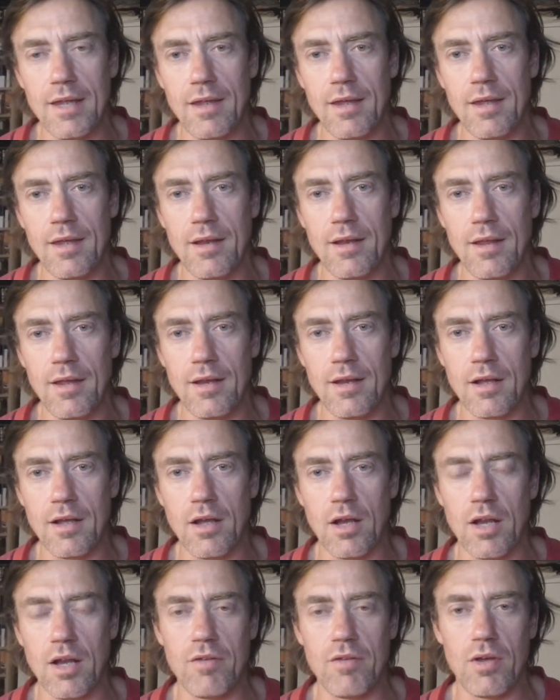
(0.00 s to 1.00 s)
in in a
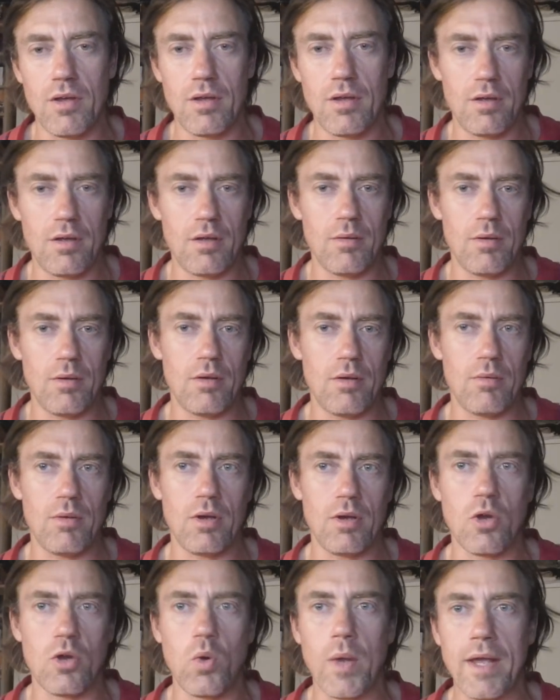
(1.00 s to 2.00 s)
kind of a, a,
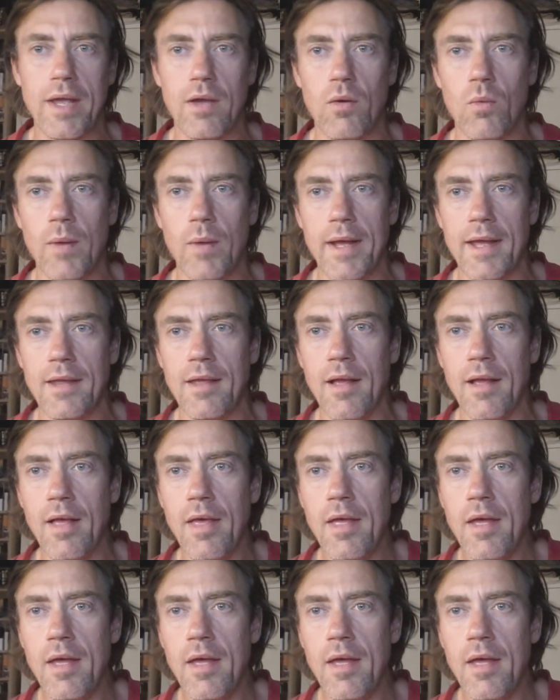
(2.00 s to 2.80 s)
a quicker way.